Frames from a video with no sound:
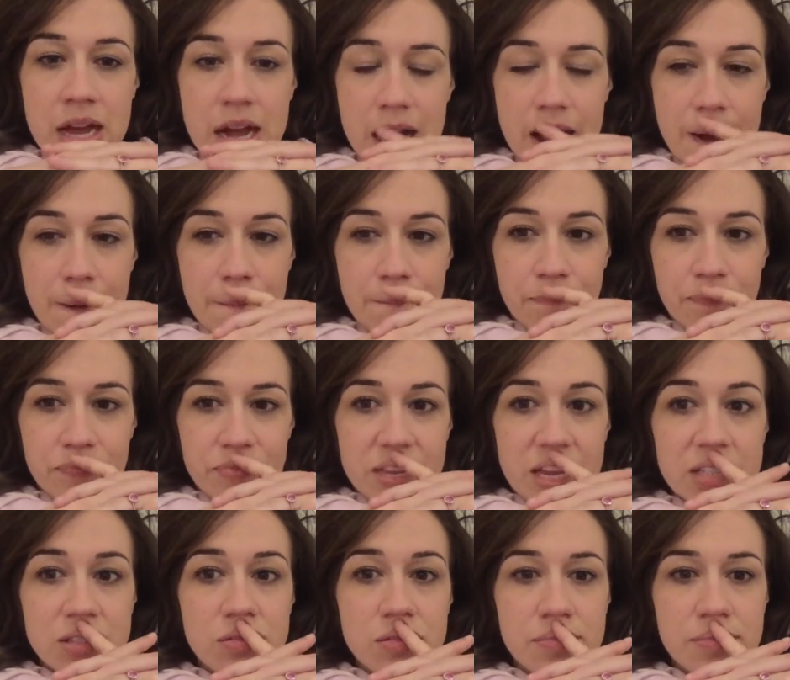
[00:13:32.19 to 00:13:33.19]

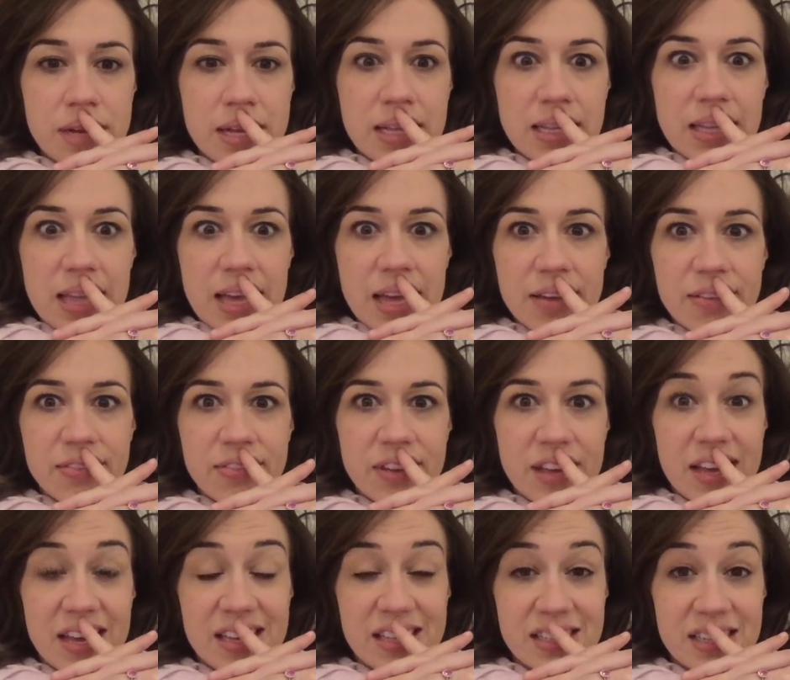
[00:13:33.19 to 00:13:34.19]
That's what my life
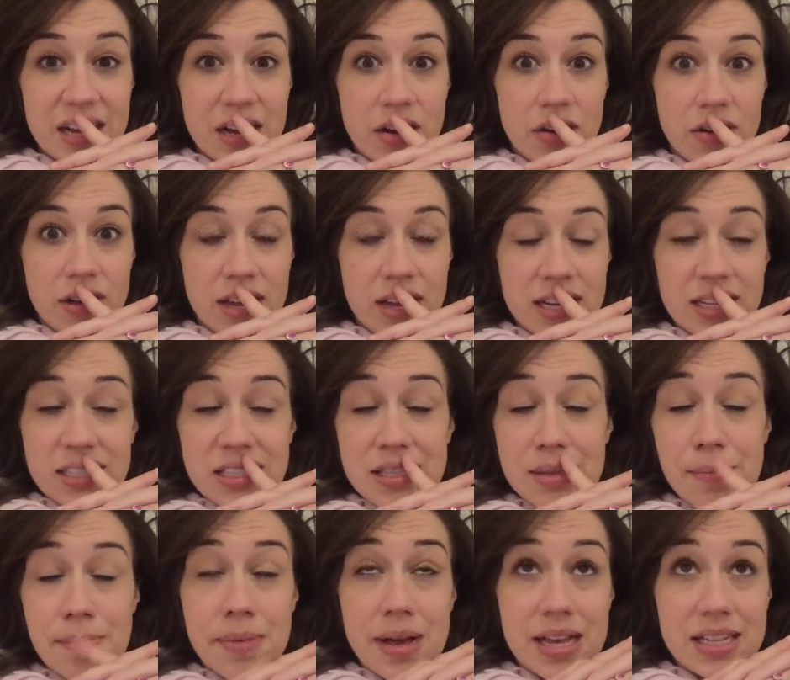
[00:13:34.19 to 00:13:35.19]
is now, and it's the
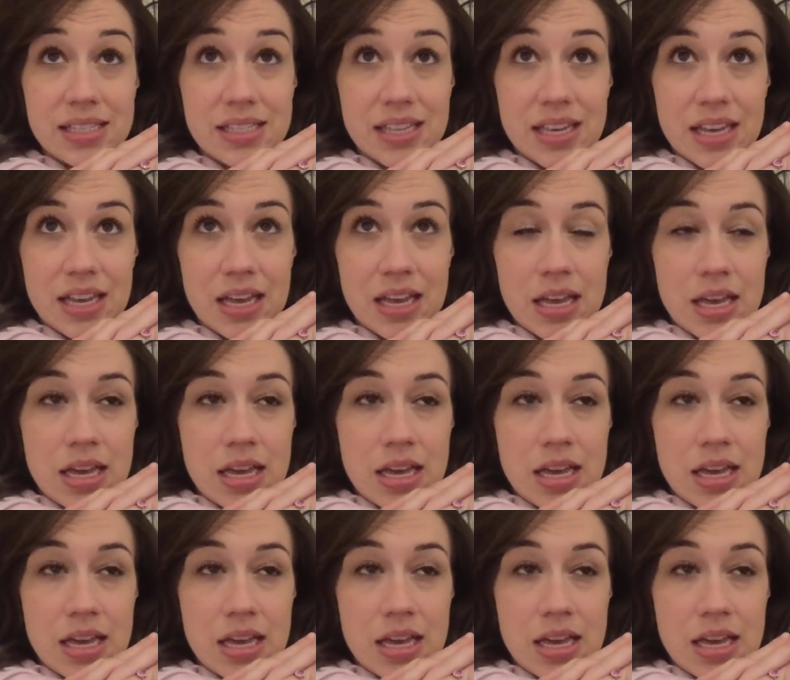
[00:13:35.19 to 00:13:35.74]
best. Like,